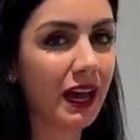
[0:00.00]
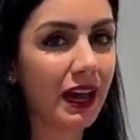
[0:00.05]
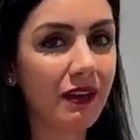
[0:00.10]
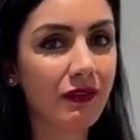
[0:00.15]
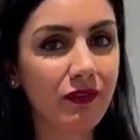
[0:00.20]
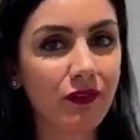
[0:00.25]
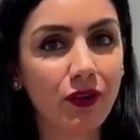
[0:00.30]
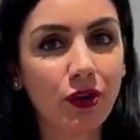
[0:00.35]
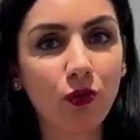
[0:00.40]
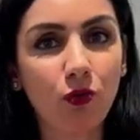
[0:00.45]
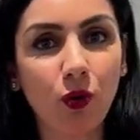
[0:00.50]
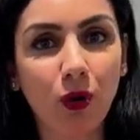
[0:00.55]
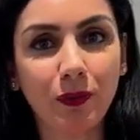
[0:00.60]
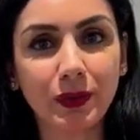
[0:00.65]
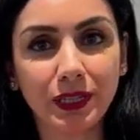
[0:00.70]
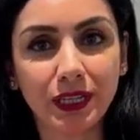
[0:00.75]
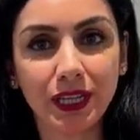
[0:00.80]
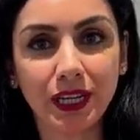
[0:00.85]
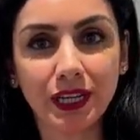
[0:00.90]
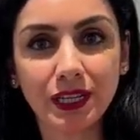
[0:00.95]
every
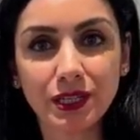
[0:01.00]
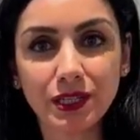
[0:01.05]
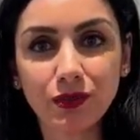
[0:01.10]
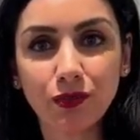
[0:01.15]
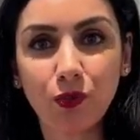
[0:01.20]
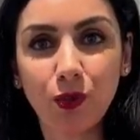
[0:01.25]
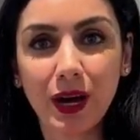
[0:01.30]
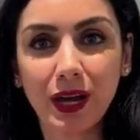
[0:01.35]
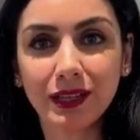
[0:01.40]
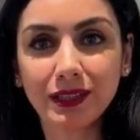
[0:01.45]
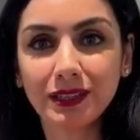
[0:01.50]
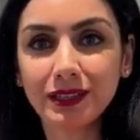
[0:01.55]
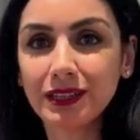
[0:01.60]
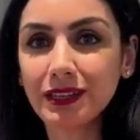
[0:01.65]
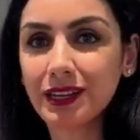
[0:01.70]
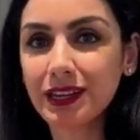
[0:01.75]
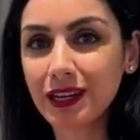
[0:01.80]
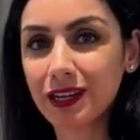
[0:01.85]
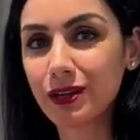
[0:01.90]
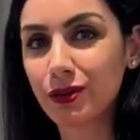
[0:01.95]
woman needs one
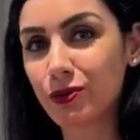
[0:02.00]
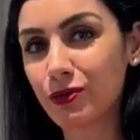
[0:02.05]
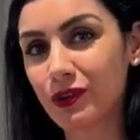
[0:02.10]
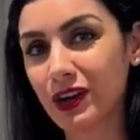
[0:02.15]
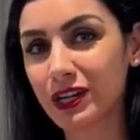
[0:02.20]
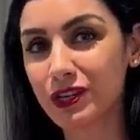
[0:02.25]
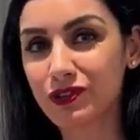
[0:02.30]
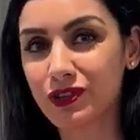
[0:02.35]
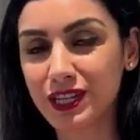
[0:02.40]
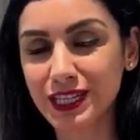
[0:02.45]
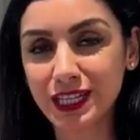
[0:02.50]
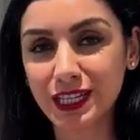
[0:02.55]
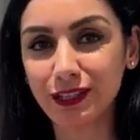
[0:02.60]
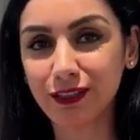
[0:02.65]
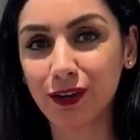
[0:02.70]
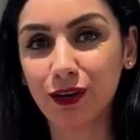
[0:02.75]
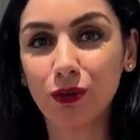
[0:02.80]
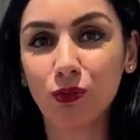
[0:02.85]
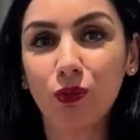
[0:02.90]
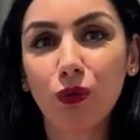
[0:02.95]
little red dress in
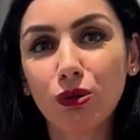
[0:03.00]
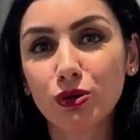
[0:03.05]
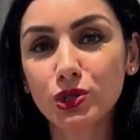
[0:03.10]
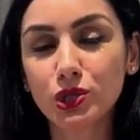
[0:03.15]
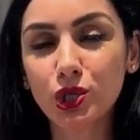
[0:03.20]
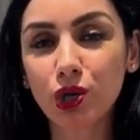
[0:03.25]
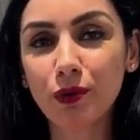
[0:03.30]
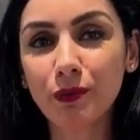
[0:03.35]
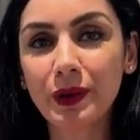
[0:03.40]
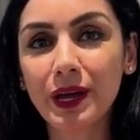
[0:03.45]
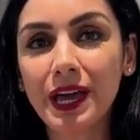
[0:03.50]
her wardrobe,